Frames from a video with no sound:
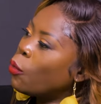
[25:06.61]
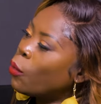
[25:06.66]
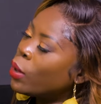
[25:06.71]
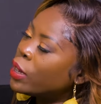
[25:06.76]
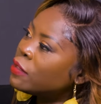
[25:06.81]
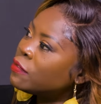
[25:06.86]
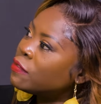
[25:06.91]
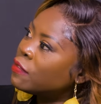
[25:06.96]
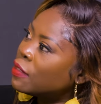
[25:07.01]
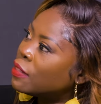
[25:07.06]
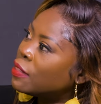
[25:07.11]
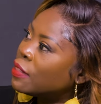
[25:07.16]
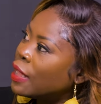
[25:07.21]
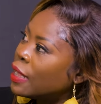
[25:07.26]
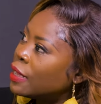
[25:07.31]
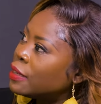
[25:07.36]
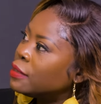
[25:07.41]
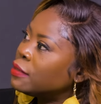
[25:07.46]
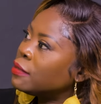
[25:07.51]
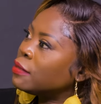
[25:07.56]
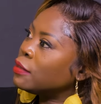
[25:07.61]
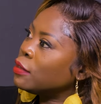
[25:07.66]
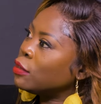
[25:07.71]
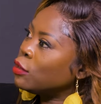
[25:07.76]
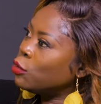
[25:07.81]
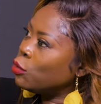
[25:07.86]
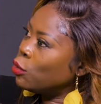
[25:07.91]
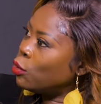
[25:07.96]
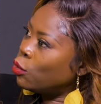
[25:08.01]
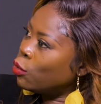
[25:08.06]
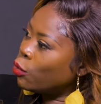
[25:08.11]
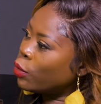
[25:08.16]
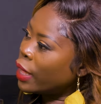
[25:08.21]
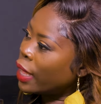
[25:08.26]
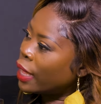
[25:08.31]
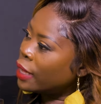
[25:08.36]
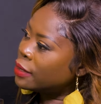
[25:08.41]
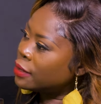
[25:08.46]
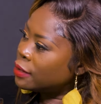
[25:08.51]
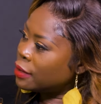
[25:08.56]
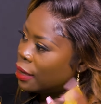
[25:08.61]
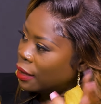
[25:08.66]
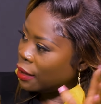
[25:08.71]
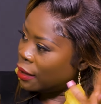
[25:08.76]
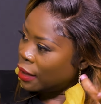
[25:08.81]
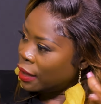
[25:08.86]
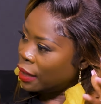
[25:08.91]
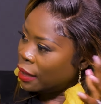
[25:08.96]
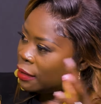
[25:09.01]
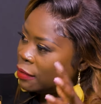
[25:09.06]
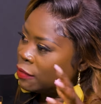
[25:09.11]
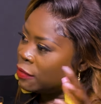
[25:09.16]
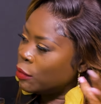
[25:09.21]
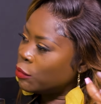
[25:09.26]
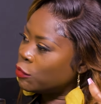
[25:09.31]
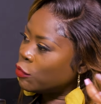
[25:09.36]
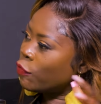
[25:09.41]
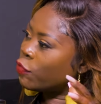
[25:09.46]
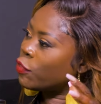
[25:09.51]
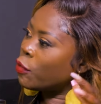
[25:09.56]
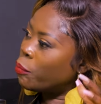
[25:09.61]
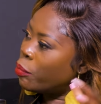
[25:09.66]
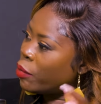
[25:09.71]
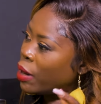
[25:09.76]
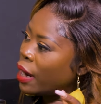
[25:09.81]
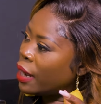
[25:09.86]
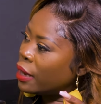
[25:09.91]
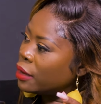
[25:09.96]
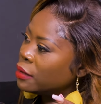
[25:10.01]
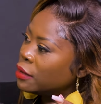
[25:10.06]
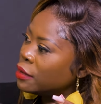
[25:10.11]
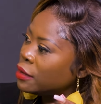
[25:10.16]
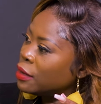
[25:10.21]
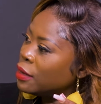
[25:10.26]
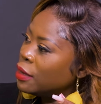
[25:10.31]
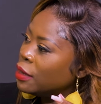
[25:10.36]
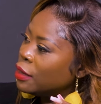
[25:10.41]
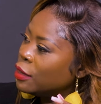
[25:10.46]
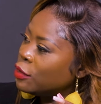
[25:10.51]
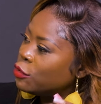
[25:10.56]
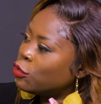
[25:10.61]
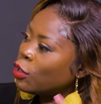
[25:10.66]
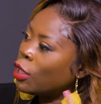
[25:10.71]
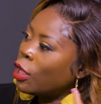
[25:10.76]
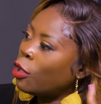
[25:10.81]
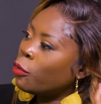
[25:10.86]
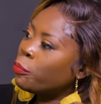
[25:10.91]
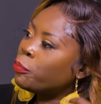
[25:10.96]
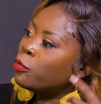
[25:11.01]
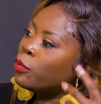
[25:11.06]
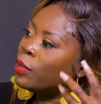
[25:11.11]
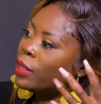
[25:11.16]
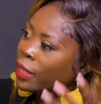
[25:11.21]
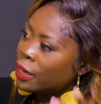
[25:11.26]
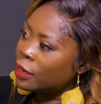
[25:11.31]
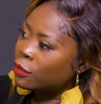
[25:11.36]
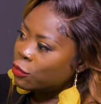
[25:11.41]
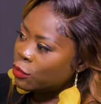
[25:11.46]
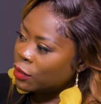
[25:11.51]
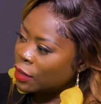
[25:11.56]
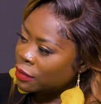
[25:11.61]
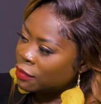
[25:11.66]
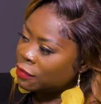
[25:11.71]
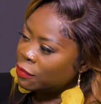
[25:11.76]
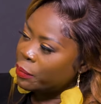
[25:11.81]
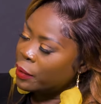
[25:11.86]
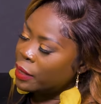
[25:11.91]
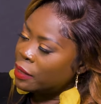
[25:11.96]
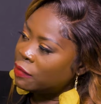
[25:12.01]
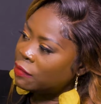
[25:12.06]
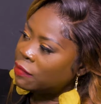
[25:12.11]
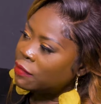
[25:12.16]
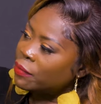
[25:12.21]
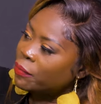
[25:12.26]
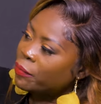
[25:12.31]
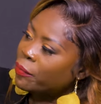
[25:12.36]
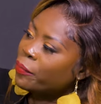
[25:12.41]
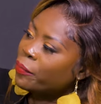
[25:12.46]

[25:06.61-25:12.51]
What is it that you look at in terms of the brand mm-hmm. to help you get into that space?